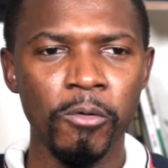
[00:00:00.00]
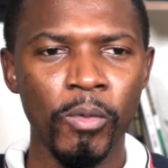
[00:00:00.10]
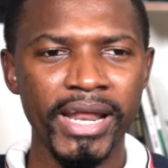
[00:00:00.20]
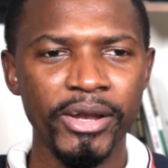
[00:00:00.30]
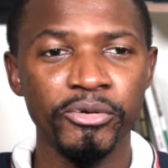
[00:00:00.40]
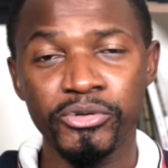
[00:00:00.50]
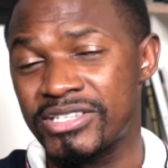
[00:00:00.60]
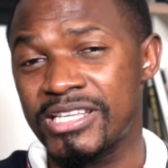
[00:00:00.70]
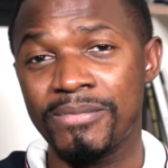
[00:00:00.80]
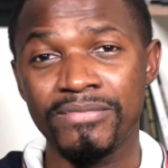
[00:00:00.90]
When I don't know
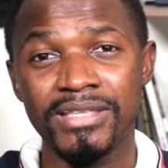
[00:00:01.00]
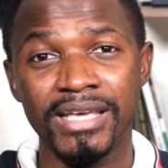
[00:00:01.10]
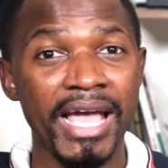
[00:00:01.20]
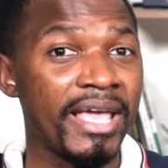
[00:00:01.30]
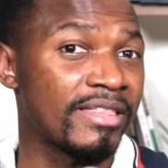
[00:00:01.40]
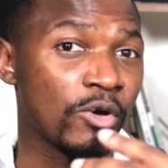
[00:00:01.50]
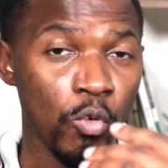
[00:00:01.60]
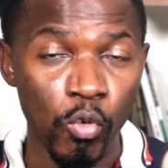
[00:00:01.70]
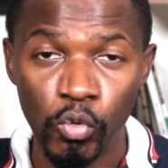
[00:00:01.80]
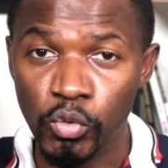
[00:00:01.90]
something, I either
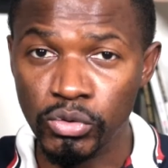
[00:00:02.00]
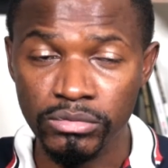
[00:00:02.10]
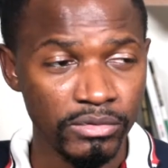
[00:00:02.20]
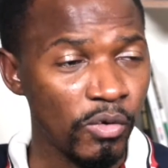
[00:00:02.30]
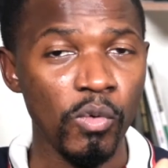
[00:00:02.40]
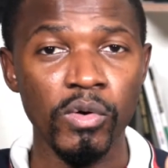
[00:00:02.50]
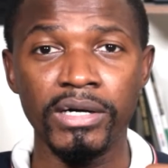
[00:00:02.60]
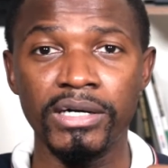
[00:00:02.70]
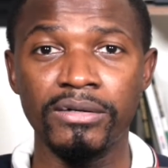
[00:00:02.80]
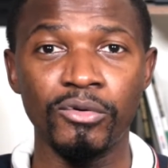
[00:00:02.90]
Google or
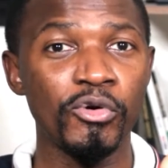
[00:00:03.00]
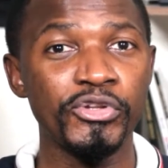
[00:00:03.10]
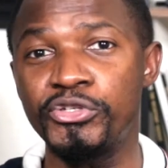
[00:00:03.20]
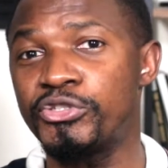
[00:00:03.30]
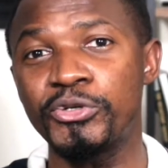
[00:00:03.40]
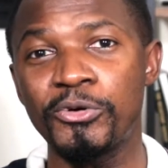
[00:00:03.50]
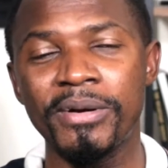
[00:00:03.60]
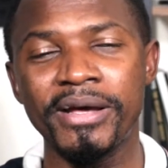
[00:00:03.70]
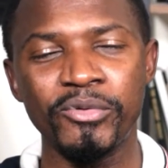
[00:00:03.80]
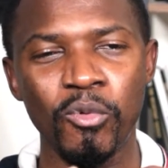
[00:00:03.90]
go on
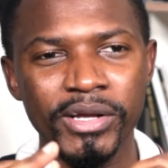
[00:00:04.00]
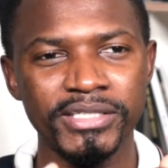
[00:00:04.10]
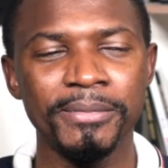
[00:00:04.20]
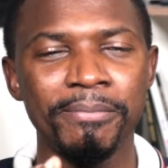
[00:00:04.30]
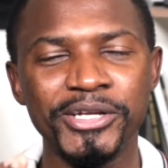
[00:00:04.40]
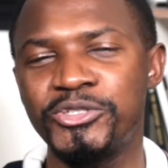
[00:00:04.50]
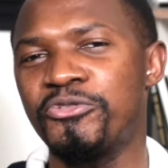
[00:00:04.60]
YouTube and watch a bunch